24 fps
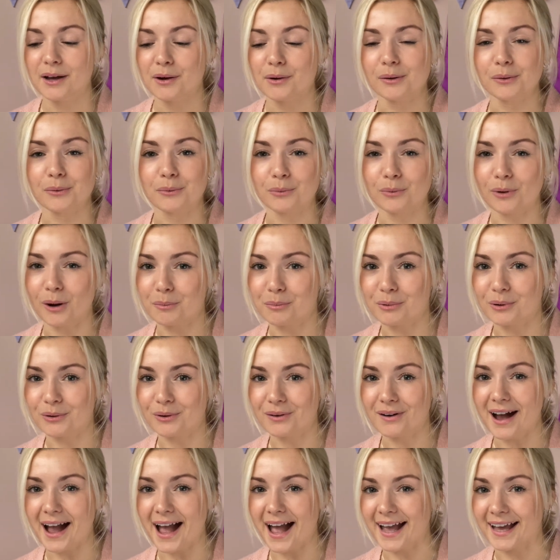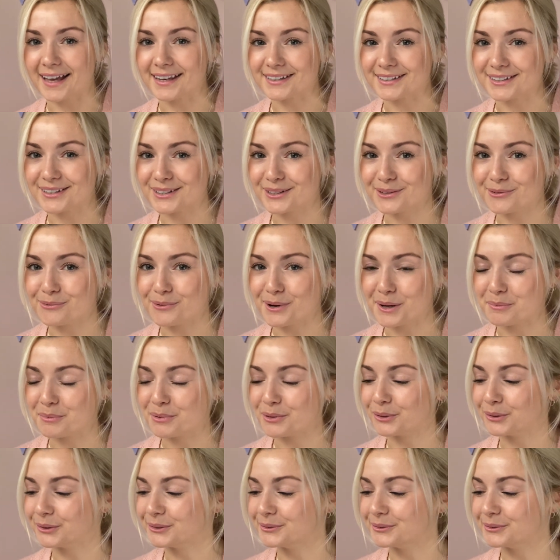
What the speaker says: wobble and wibble.